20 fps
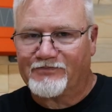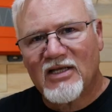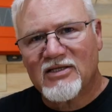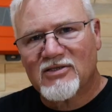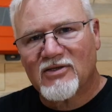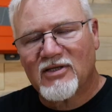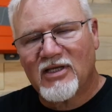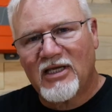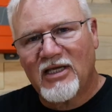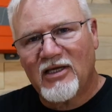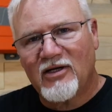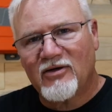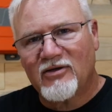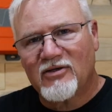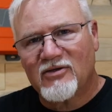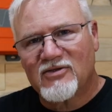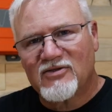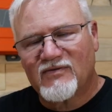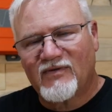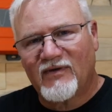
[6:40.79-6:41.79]
And so the heater
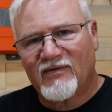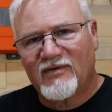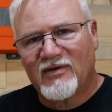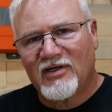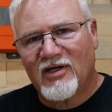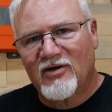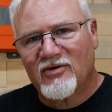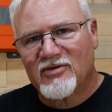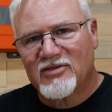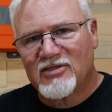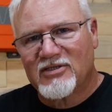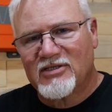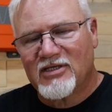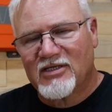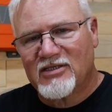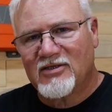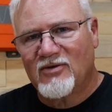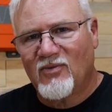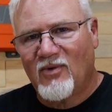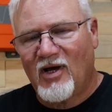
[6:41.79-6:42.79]
used
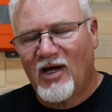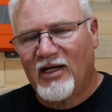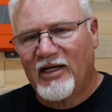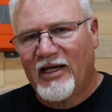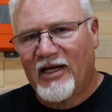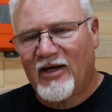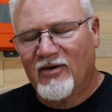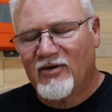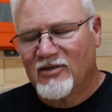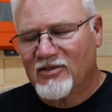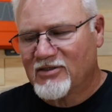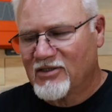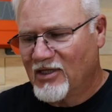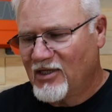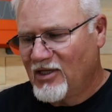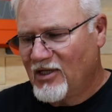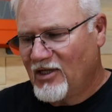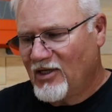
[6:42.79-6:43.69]
1,560 watt hours,